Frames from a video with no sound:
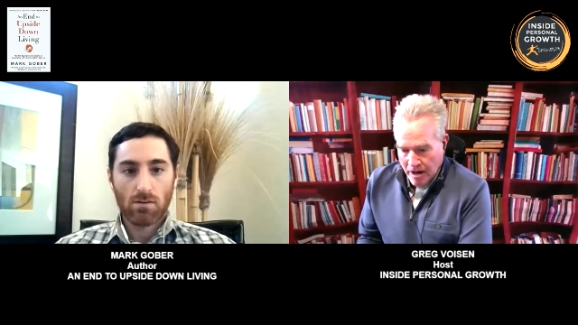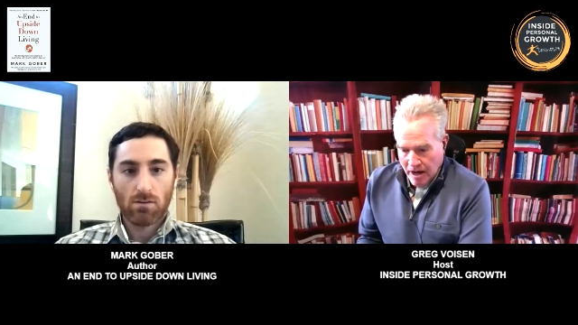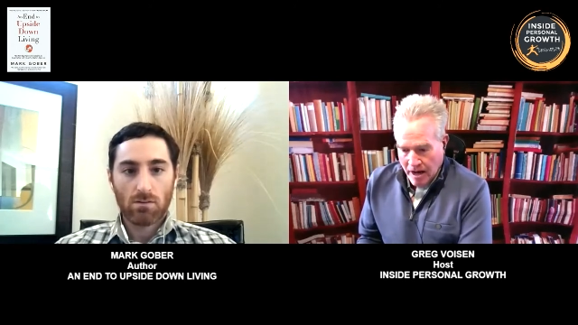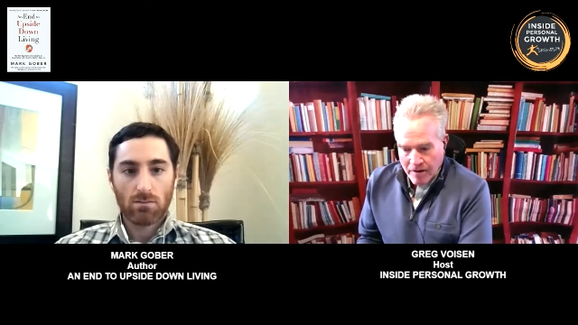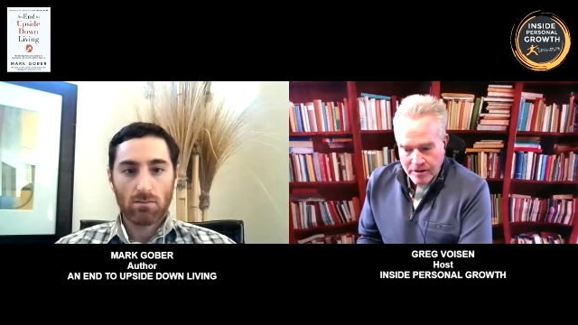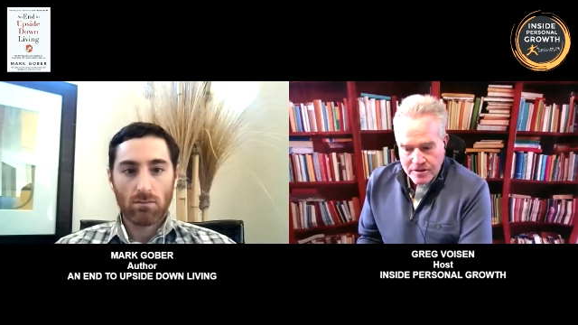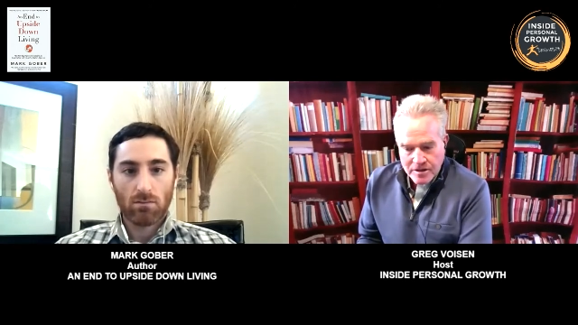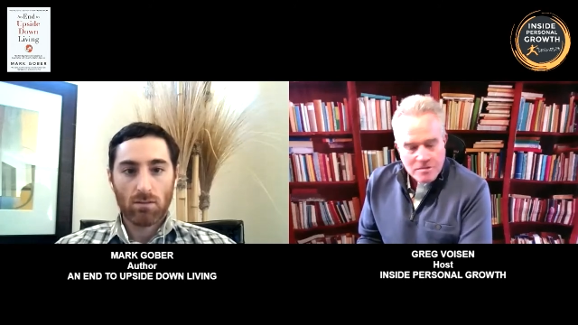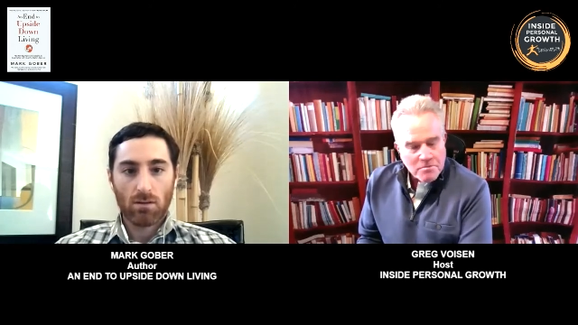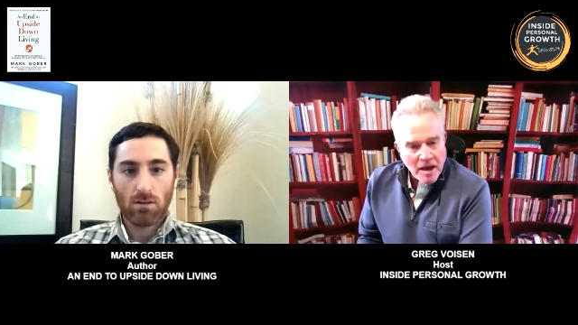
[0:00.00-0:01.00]
Speaker 1: how does
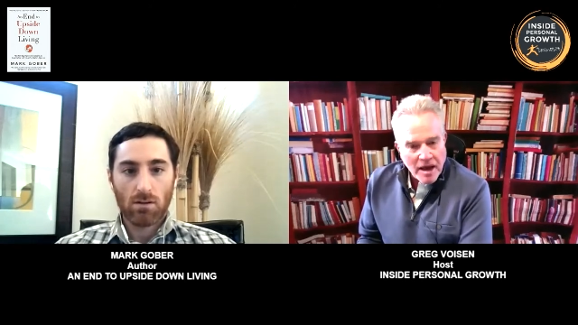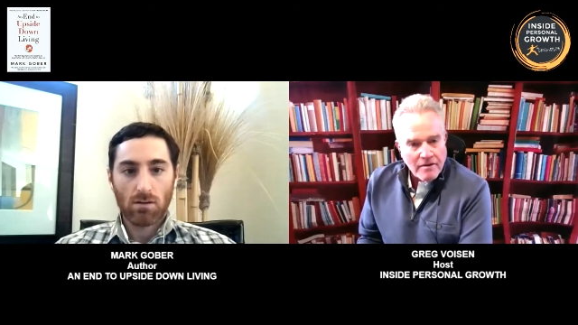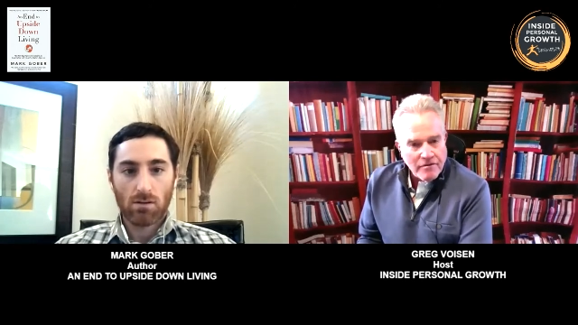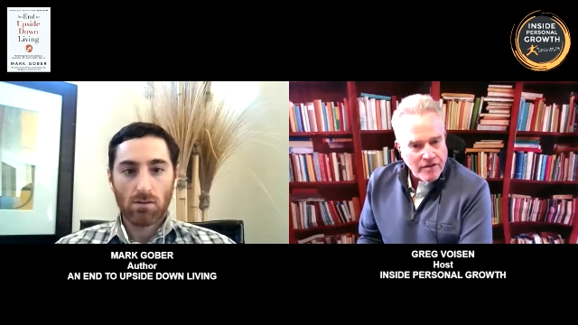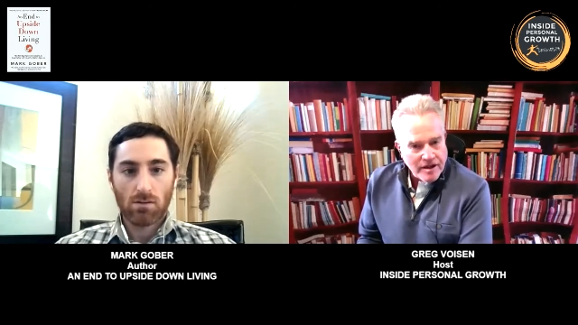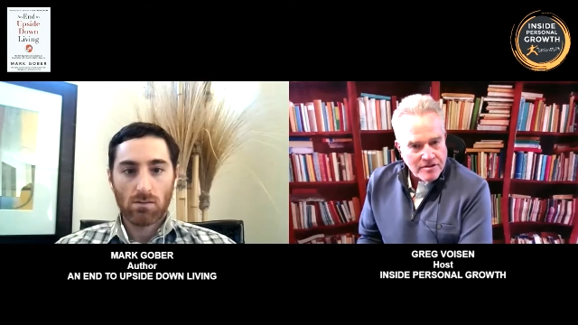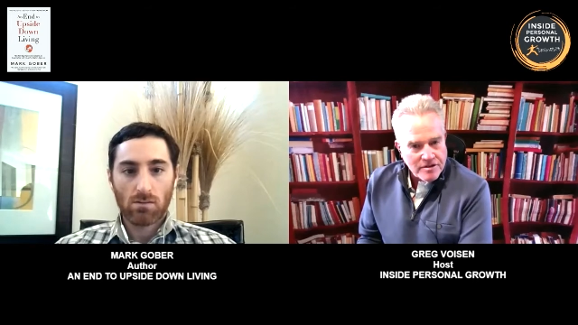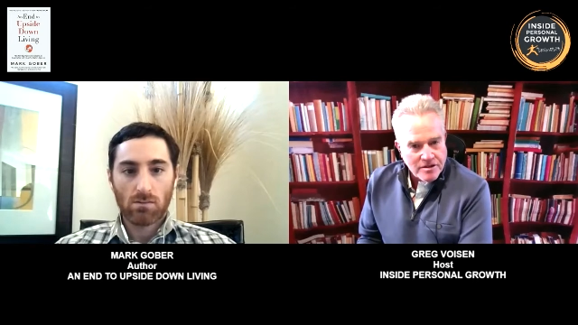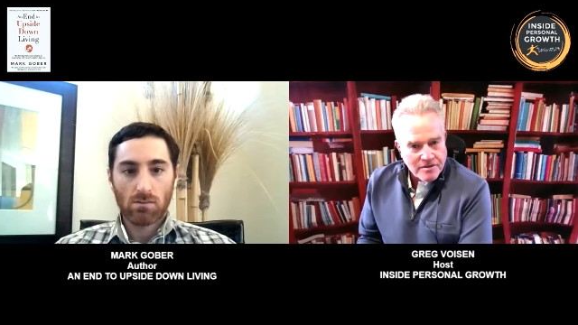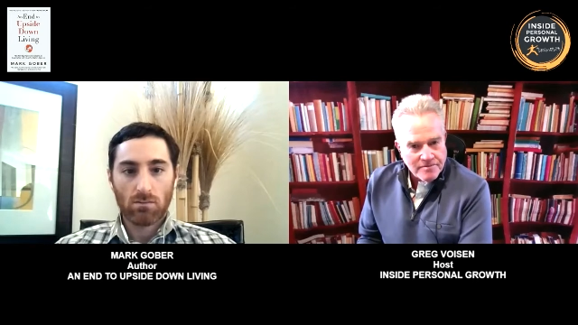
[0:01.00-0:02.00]
this manifest?